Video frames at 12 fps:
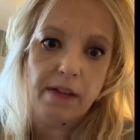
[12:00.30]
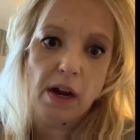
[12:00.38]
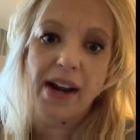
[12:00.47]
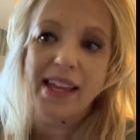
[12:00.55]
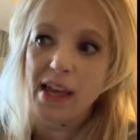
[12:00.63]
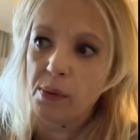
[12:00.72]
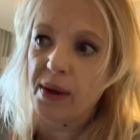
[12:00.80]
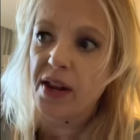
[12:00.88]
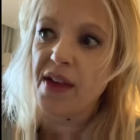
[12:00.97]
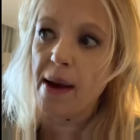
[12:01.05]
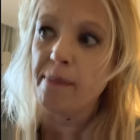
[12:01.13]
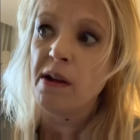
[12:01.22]
All right, get rid
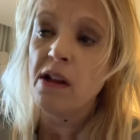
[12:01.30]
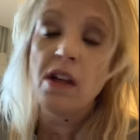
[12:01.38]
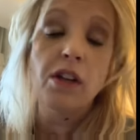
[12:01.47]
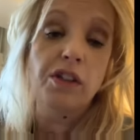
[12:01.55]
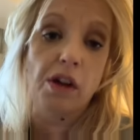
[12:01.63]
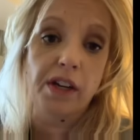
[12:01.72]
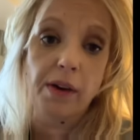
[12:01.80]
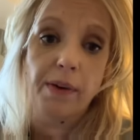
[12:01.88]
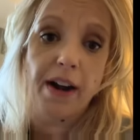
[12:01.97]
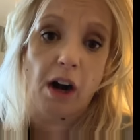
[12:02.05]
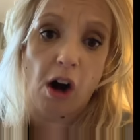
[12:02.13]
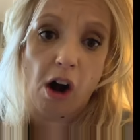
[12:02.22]
of them. Don't get
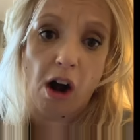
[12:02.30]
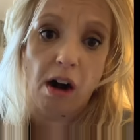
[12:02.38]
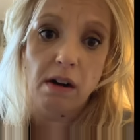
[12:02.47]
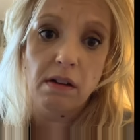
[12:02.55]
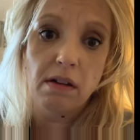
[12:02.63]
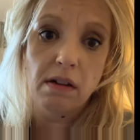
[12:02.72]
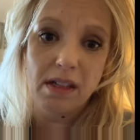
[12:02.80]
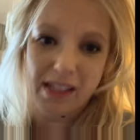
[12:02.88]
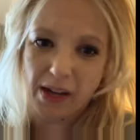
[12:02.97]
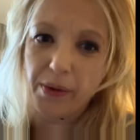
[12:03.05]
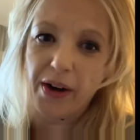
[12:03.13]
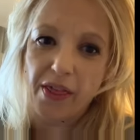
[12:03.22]
rid of her.
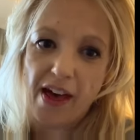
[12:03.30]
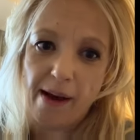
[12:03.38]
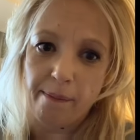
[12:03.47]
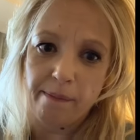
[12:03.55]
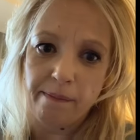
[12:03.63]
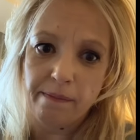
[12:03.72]
Get rid of them.